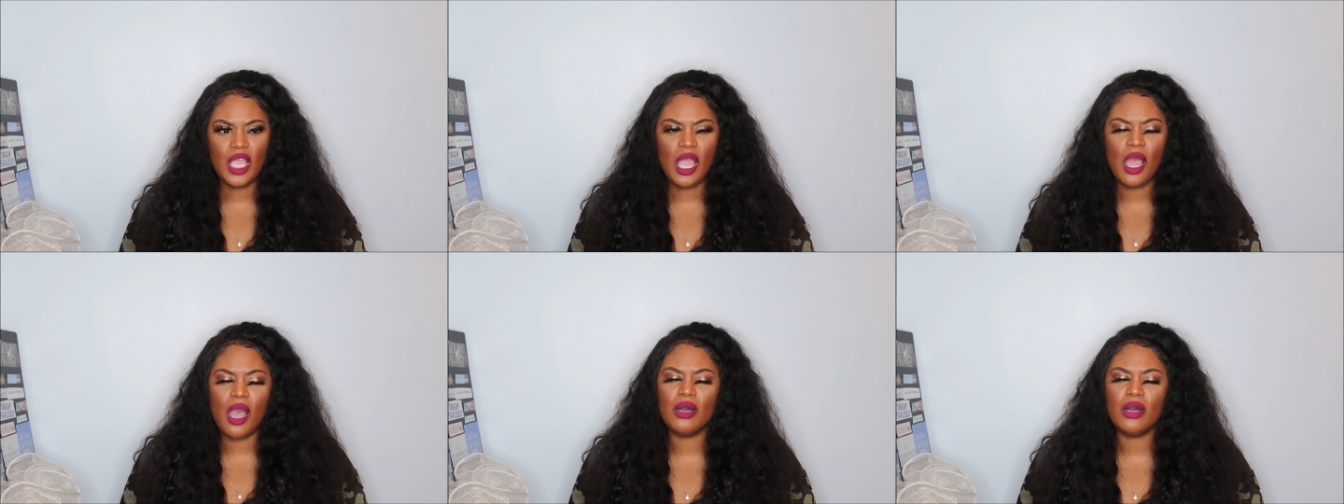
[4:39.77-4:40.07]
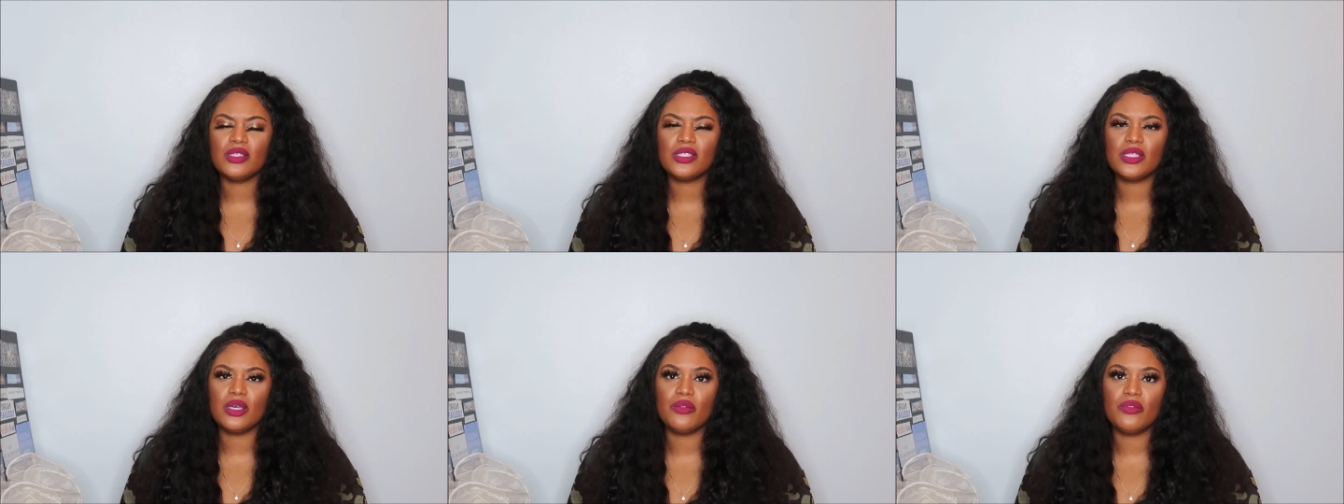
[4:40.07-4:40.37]

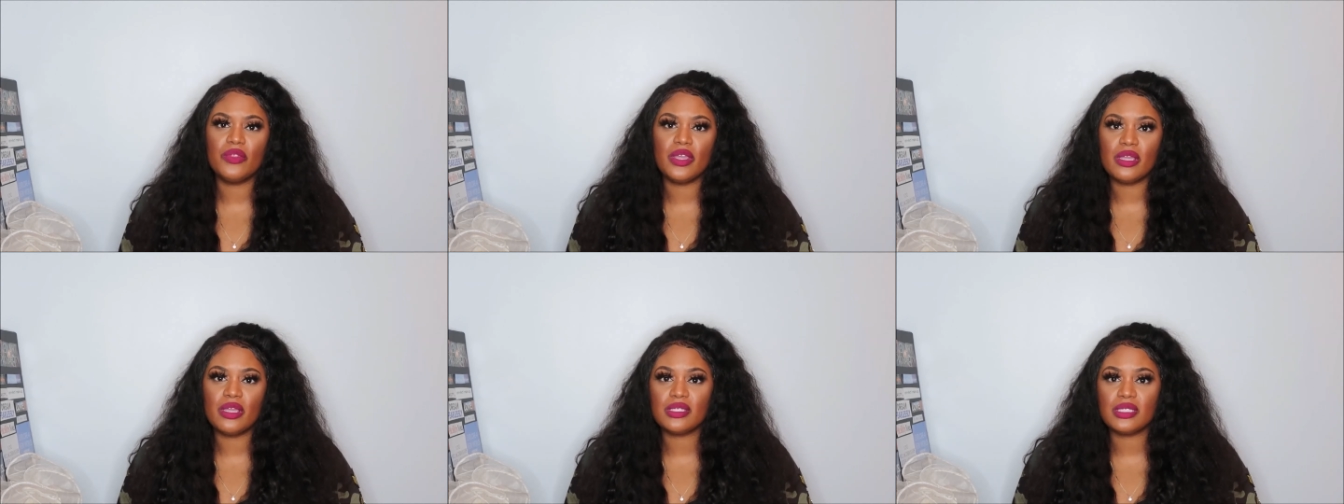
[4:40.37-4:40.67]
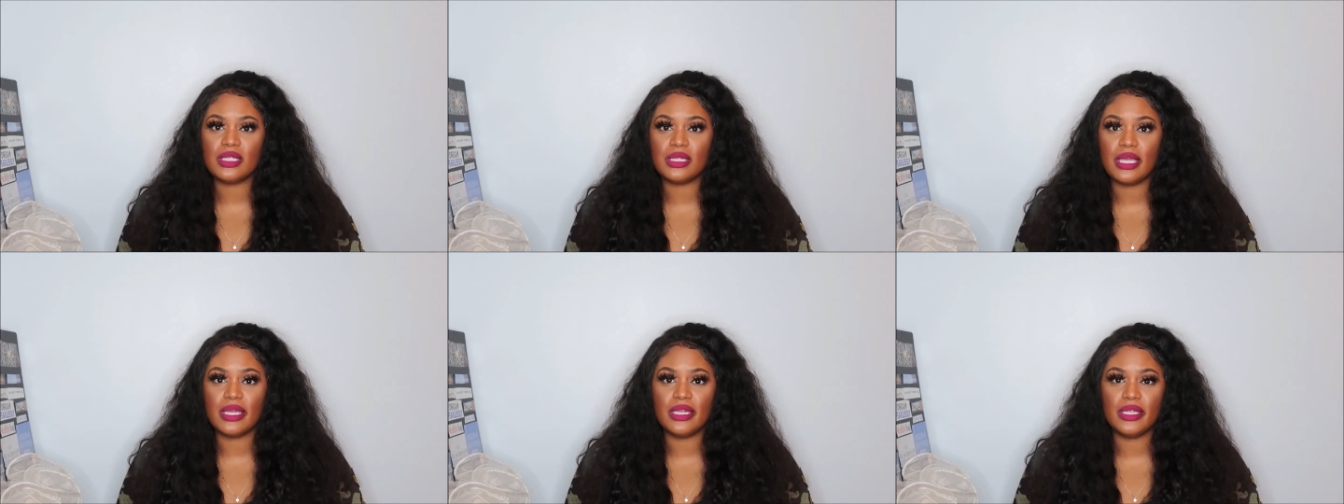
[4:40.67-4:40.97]
Also, there's
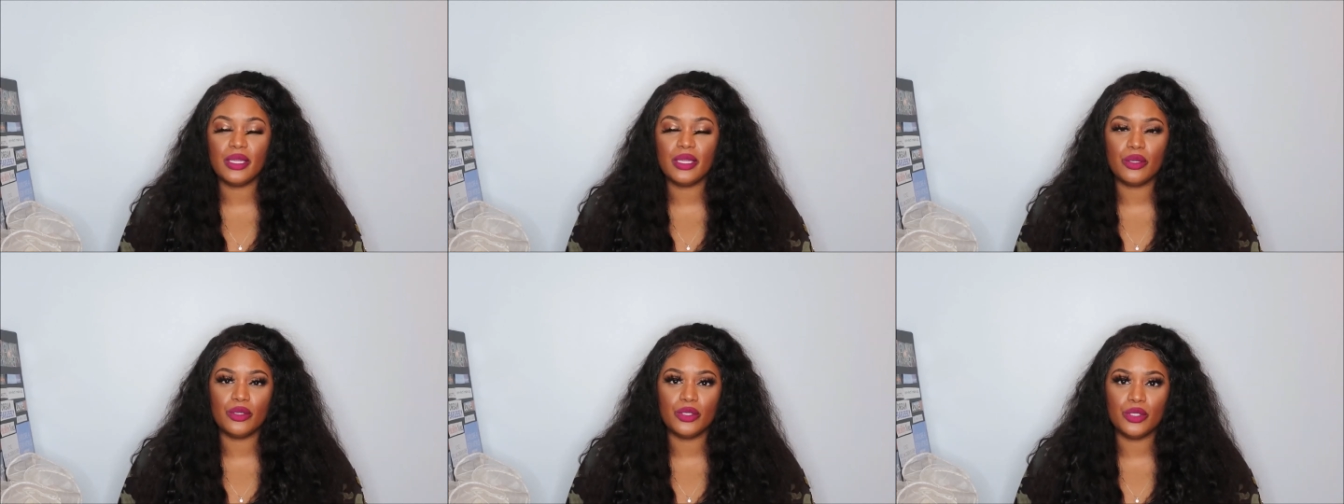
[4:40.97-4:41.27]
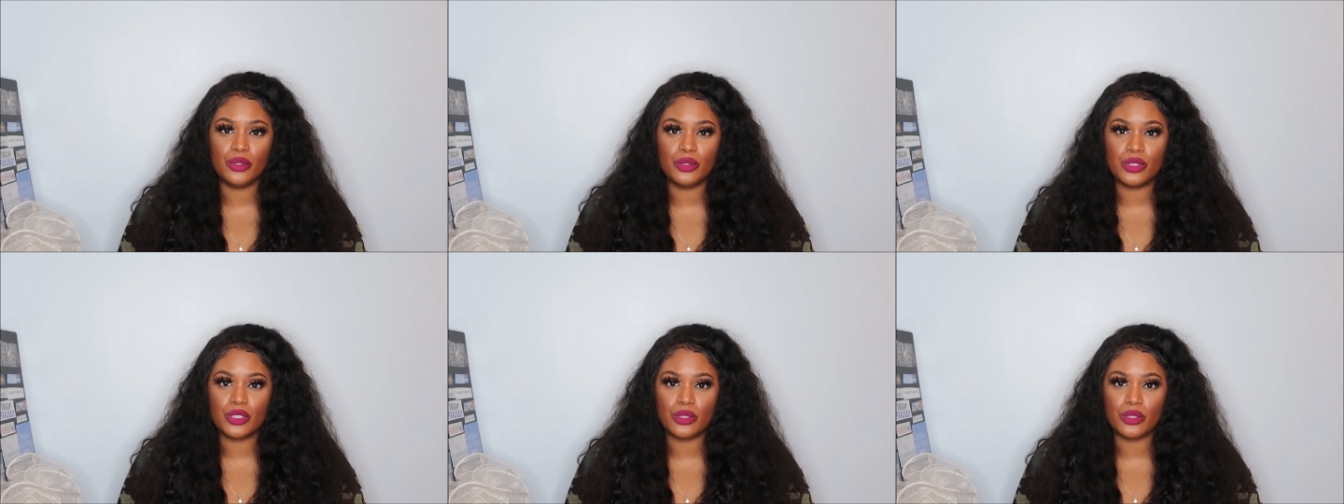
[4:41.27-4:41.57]
a lady on
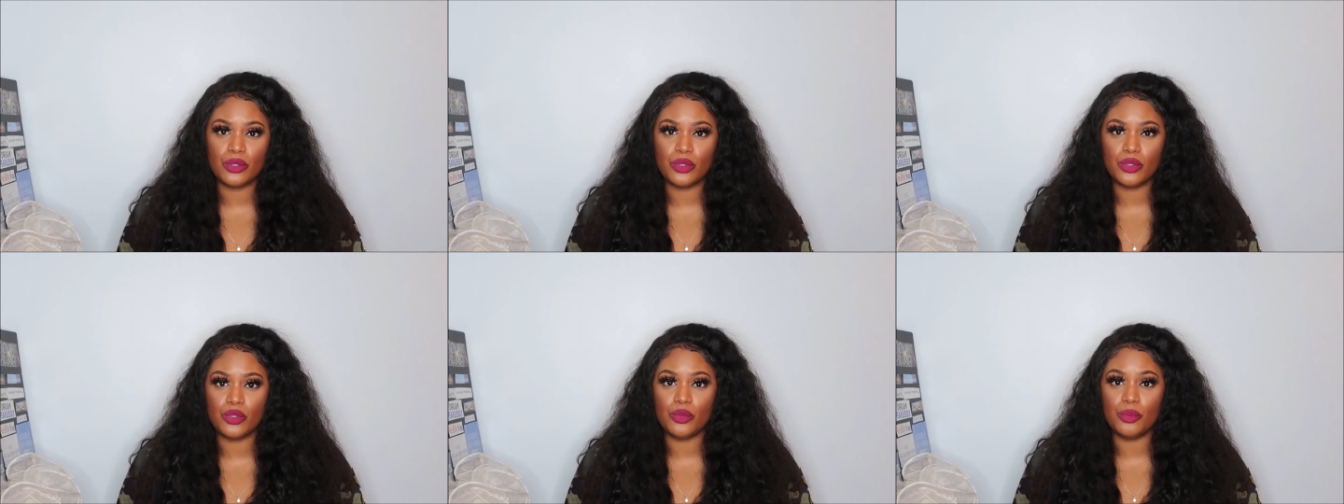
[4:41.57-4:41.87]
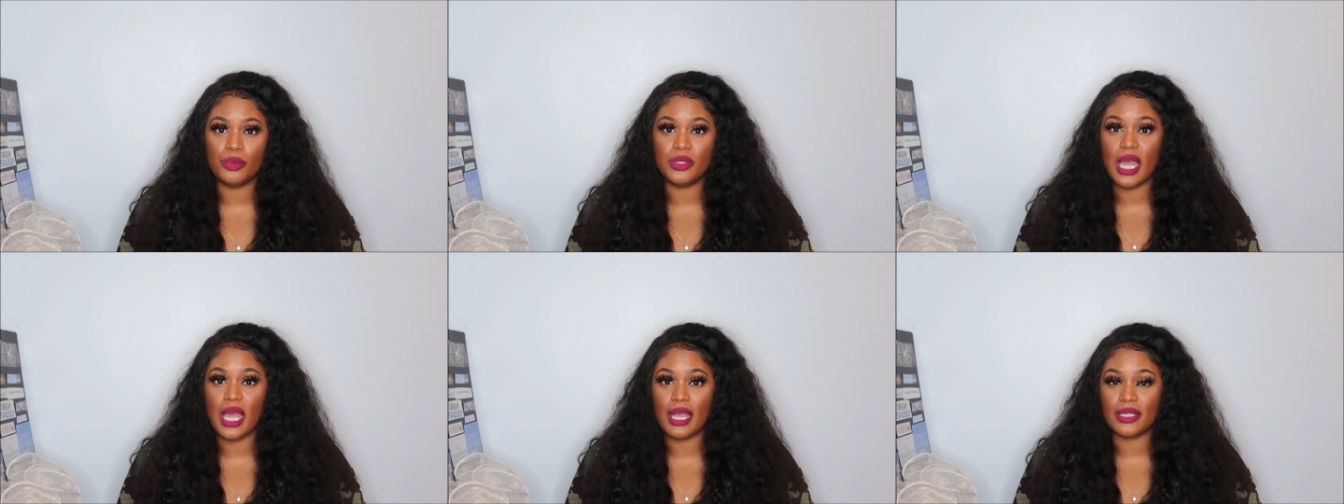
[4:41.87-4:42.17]

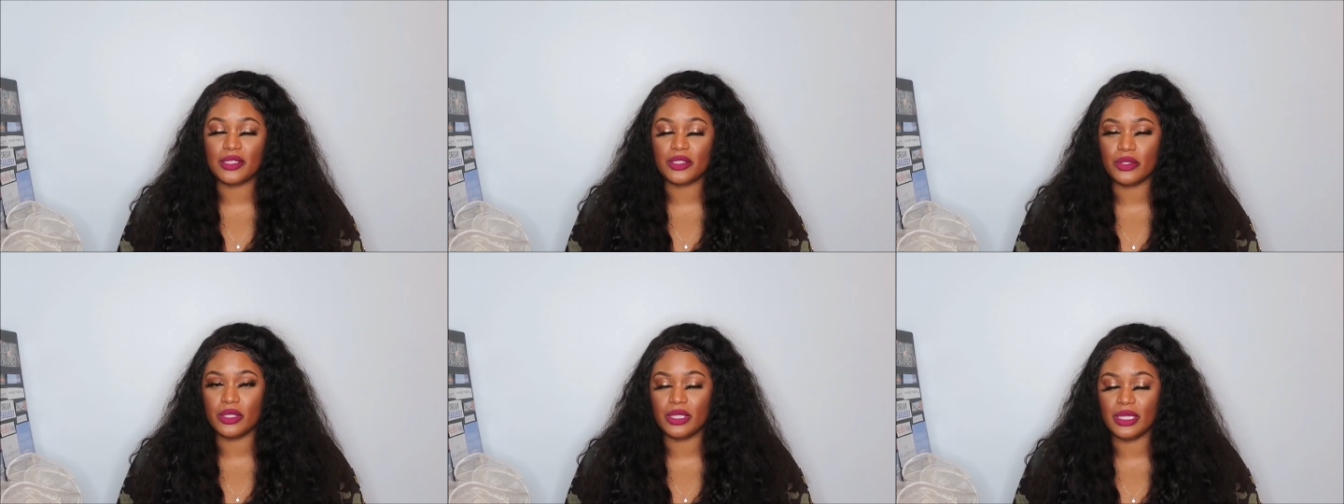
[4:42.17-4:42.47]
YouTube, Dr.